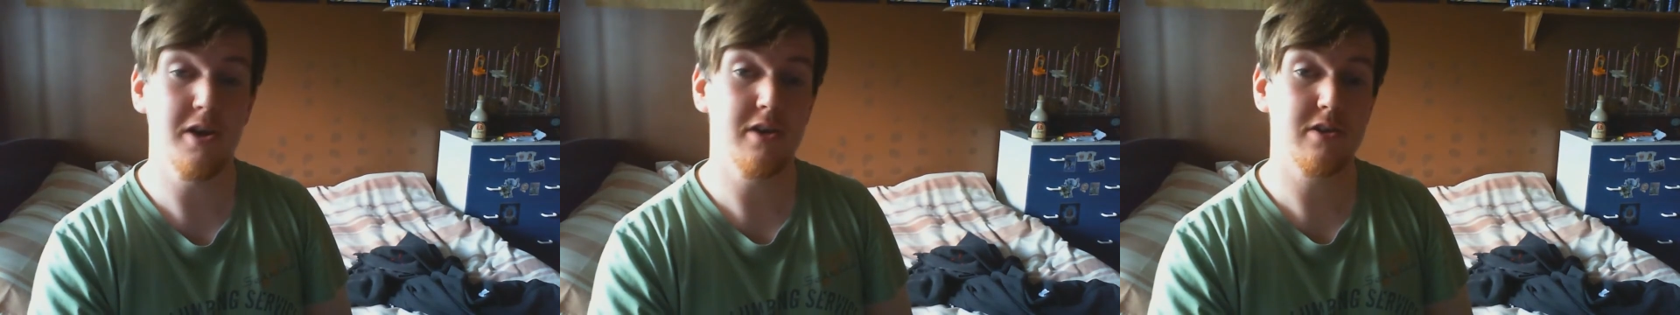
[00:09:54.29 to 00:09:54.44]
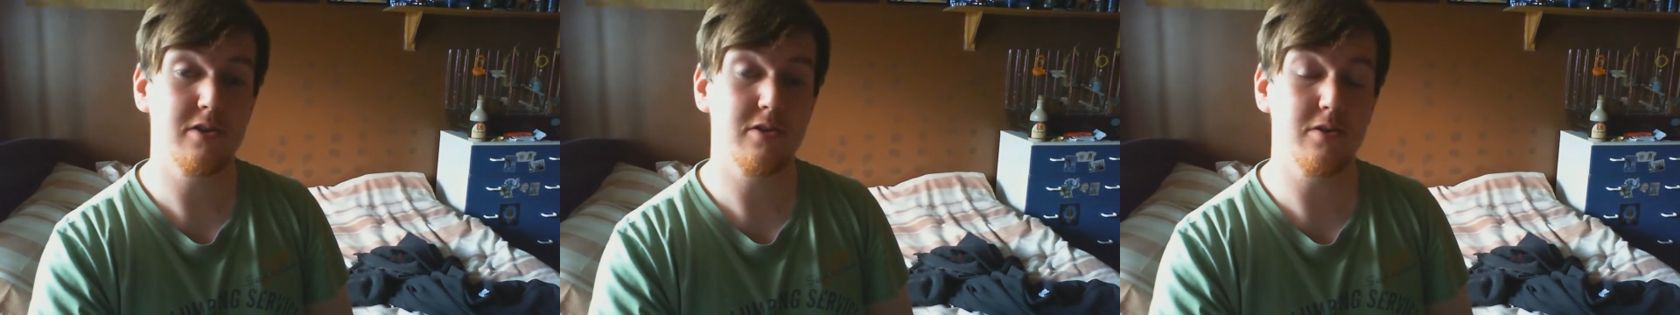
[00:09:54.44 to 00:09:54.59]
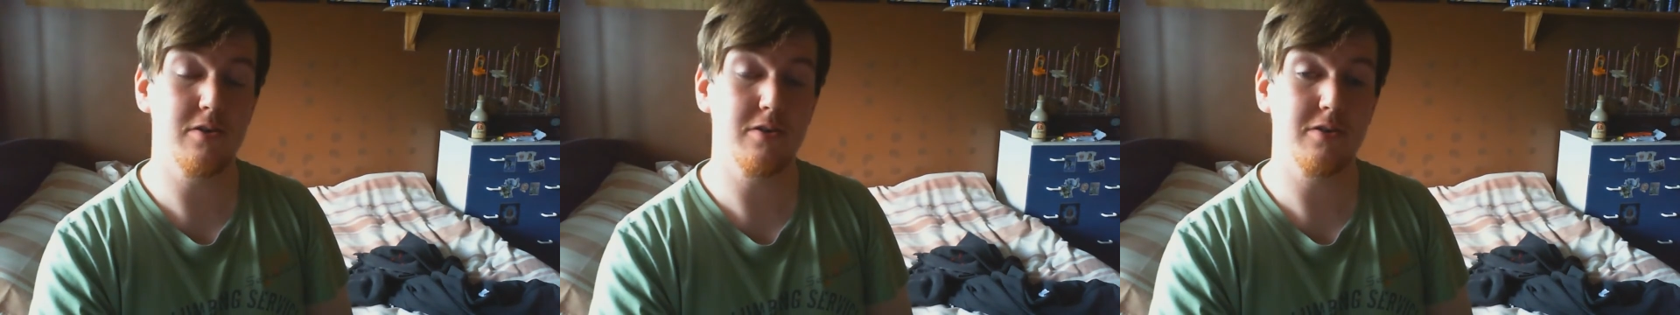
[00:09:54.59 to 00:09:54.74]

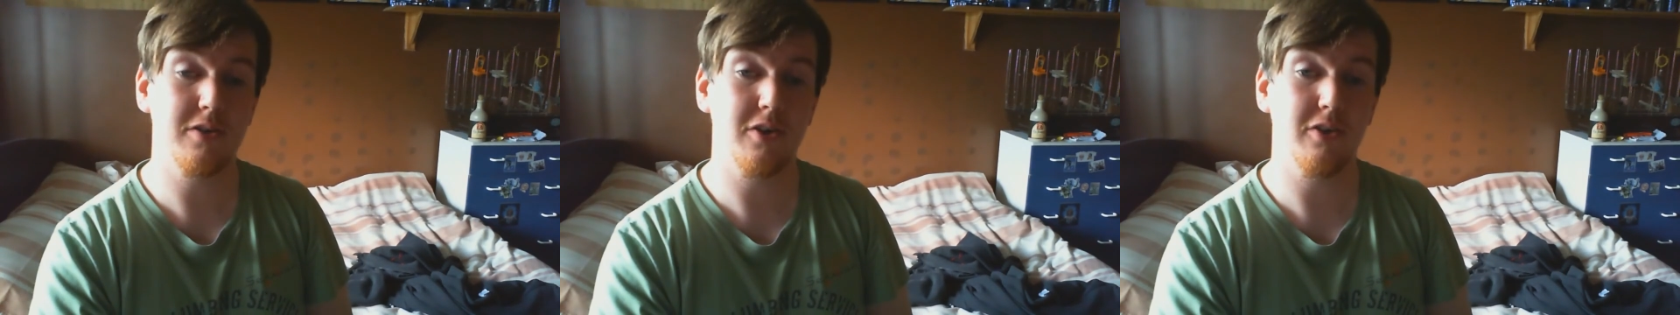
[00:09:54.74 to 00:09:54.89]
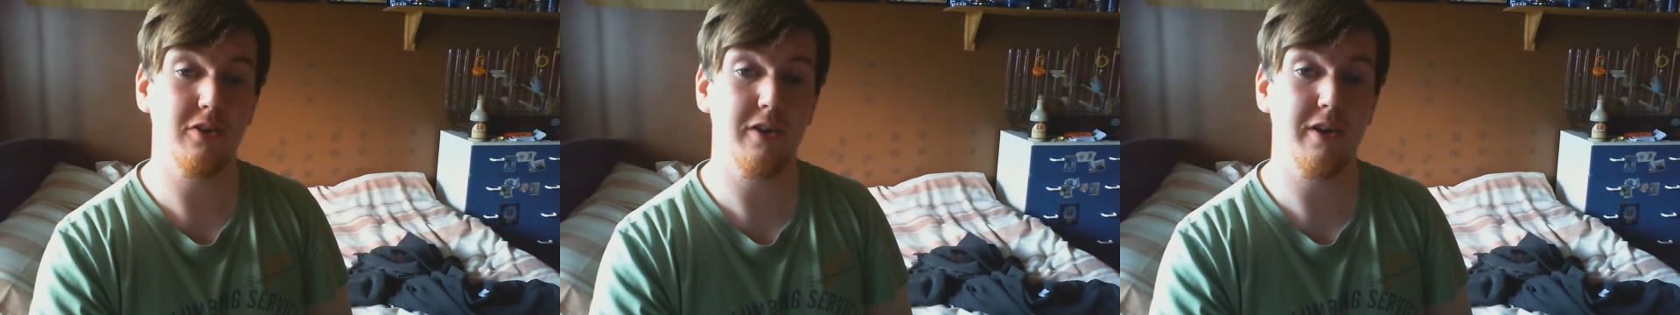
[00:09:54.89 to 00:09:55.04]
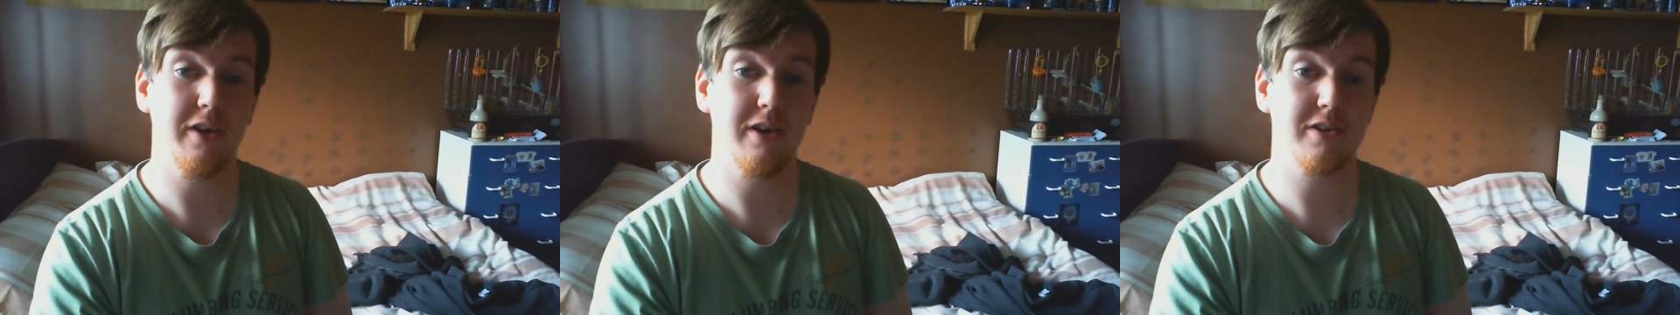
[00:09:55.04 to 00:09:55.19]
So until
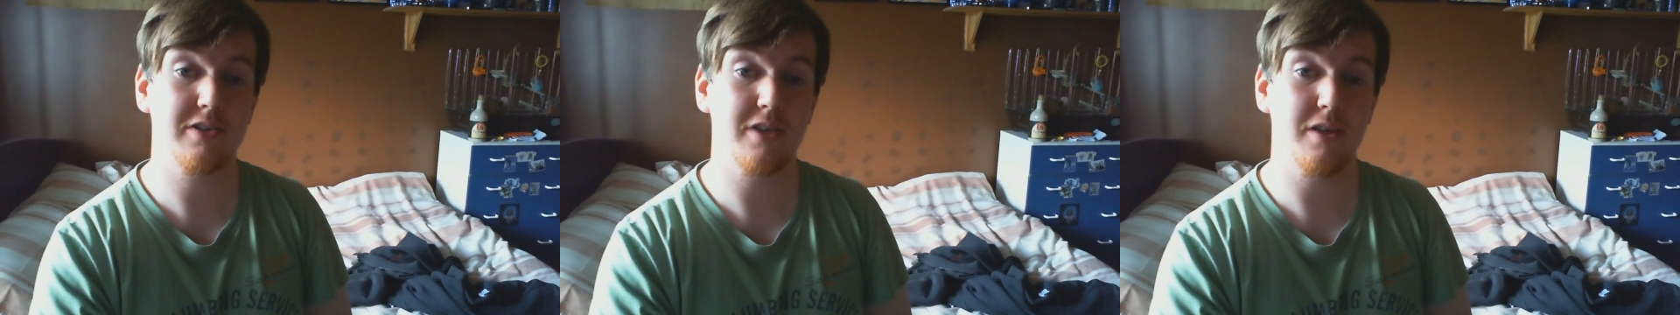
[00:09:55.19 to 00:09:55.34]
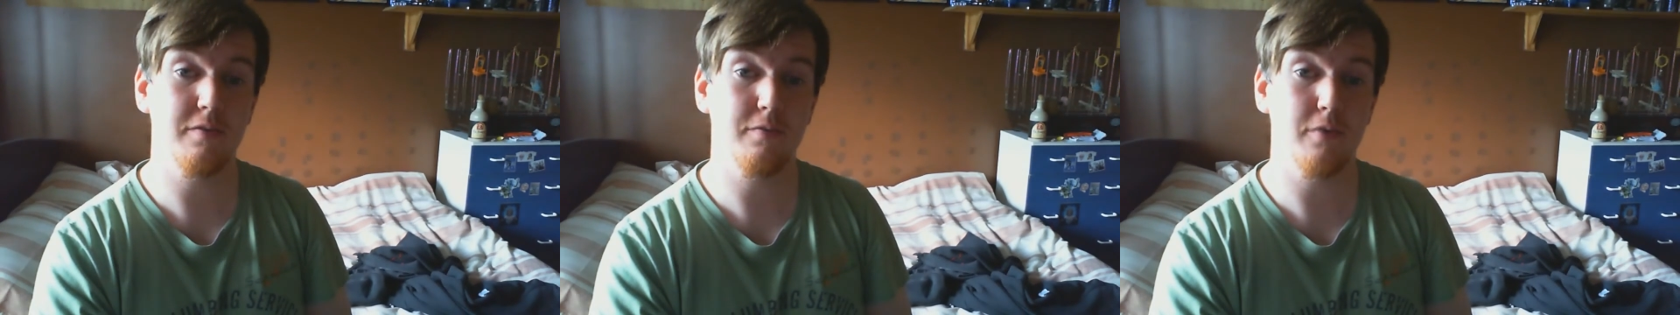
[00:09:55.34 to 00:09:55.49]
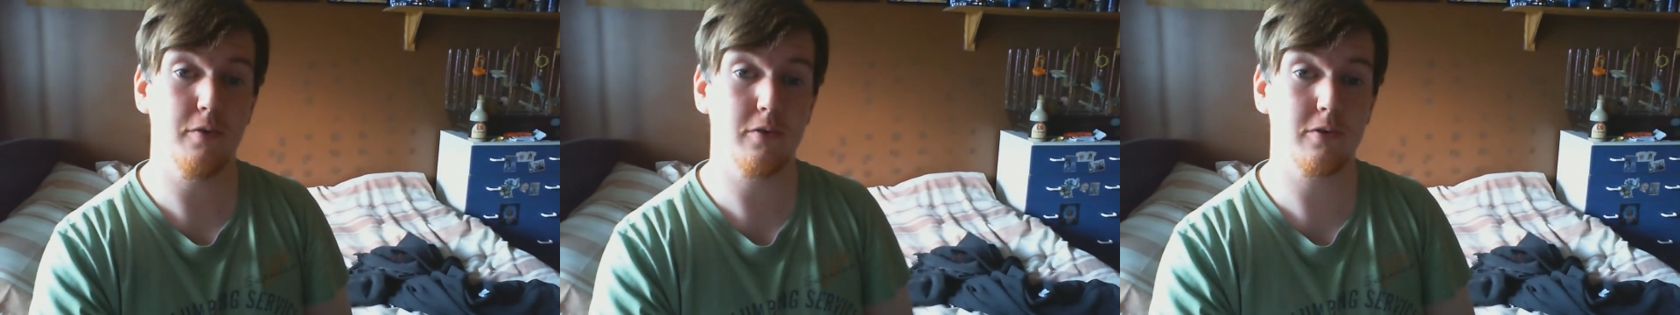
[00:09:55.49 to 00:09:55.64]
the next
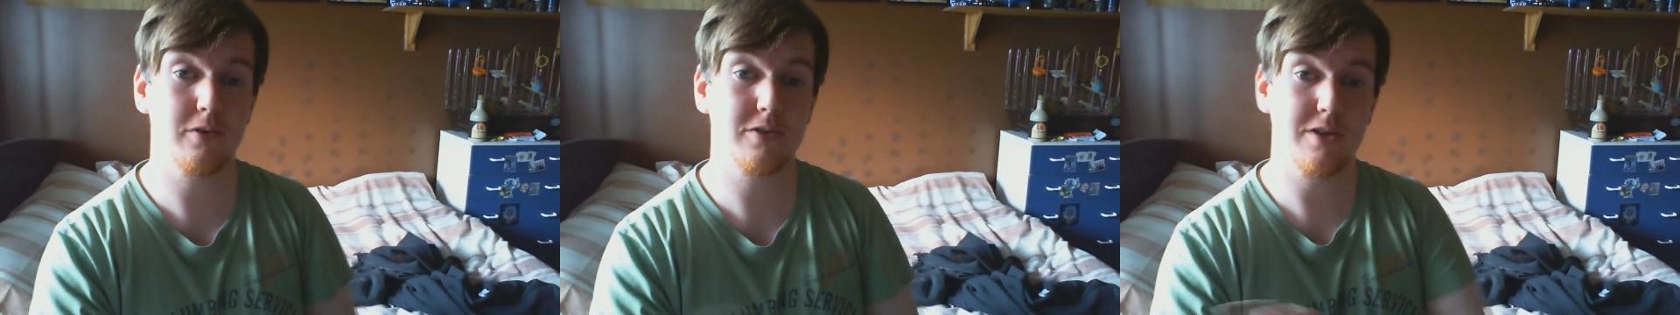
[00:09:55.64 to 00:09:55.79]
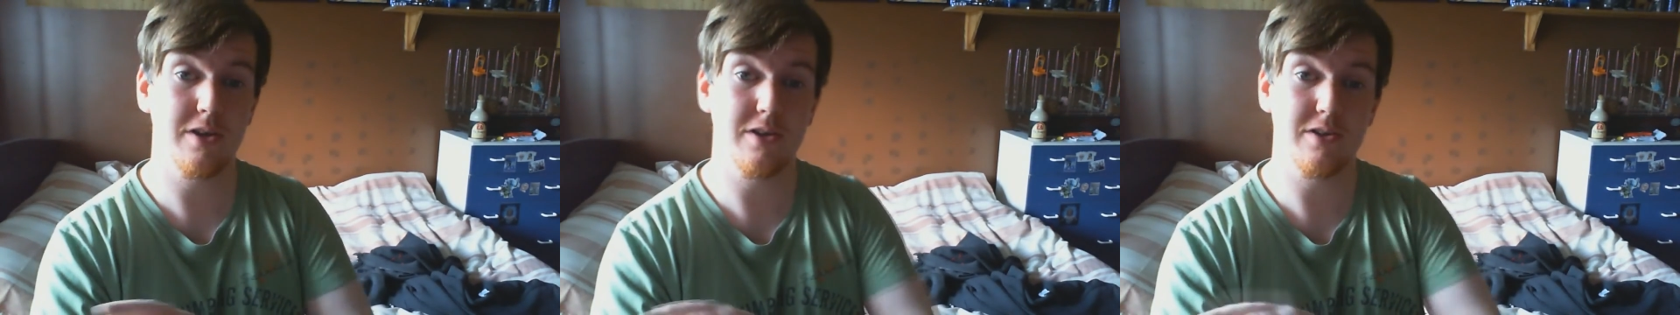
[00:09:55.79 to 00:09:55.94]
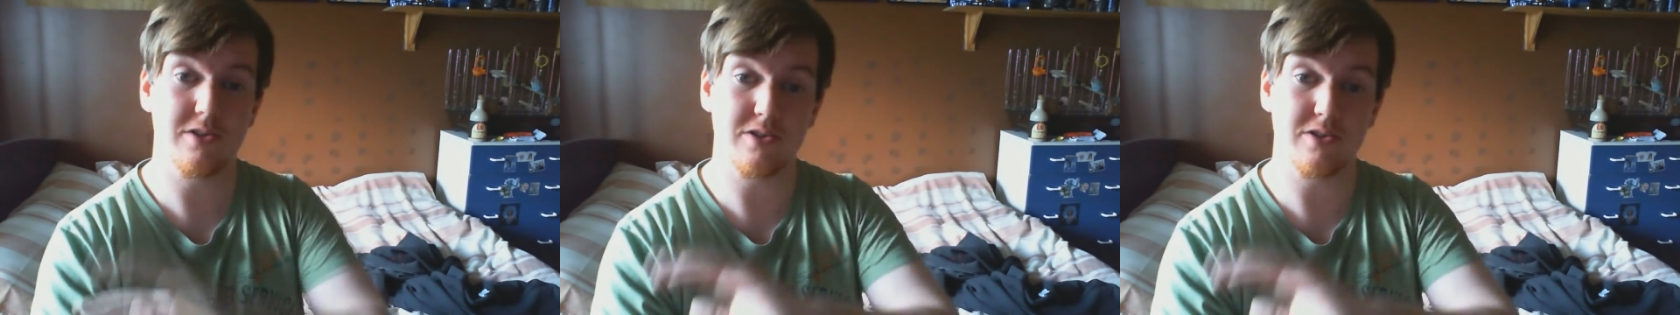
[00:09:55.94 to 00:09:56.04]
time, folks.